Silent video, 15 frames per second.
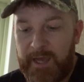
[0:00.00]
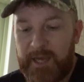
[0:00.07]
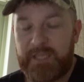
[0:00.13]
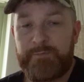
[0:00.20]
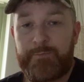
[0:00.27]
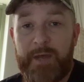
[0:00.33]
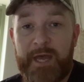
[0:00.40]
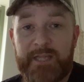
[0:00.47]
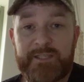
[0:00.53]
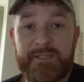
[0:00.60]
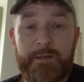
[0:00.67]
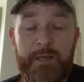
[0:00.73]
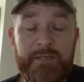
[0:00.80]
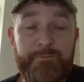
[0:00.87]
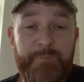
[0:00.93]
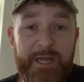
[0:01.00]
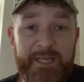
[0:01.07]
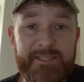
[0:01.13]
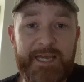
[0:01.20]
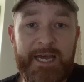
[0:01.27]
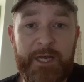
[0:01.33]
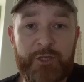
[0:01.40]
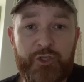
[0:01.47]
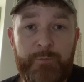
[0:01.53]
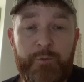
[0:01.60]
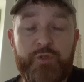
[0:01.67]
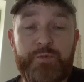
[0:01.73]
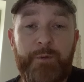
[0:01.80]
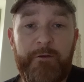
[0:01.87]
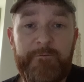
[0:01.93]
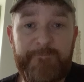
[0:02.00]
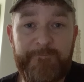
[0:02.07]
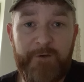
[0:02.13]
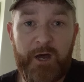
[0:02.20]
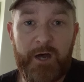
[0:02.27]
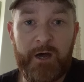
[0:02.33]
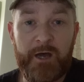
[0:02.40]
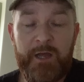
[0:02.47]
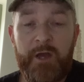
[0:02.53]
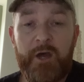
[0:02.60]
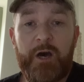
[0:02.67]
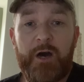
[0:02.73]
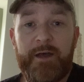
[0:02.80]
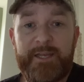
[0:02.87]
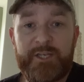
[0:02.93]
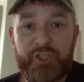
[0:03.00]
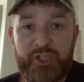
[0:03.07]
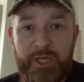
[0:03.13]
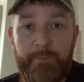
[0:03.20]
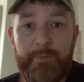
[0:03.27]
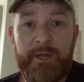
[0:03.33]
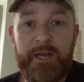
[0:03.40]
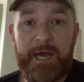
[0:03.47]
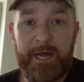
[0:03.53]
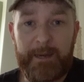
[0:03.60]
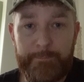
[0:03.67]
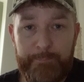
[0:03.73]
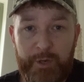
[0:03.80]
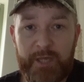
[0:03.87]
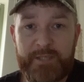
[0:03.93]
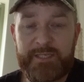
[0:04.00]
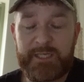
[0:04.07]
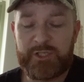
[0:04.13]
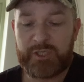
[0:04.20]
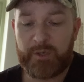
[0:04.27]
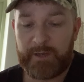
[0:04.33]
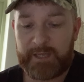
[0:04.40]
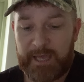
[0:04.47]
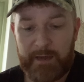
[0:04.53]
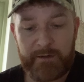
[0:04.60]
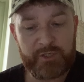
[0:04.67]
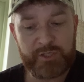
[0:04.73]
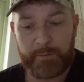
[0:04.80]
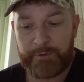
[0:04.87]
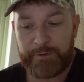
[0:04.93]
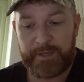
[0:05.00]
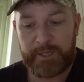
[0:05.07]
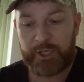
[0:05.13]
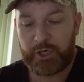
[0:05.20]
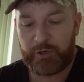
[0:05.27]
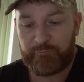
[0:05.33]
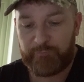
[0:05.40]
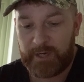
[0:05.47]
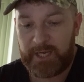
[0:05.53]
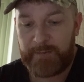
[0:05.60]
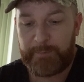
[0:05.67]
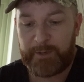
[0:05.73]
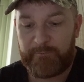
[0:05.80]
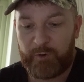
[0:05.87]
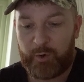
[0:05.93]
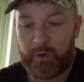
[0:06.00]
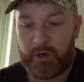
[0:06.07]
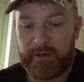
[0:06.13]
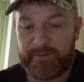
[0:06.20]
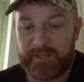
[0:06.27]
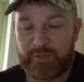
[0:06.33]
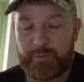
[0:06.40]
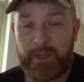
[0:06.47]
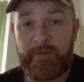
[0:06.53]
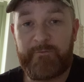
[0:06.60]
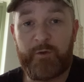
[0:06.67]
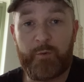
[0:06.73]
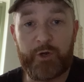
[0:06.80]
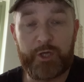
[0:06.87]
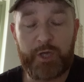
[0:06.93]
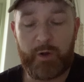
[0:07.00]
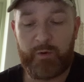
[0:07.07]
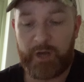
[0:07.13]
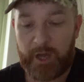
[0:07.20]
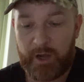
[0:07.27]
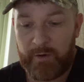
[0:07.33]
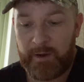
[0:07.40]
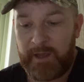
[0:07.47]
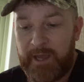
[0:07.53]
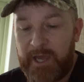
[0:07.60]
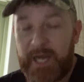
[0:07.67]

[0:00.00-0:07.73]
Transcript: And his best attributes by far are his chipping and putting. So again, something that you're going to really be required this week if you want to go low.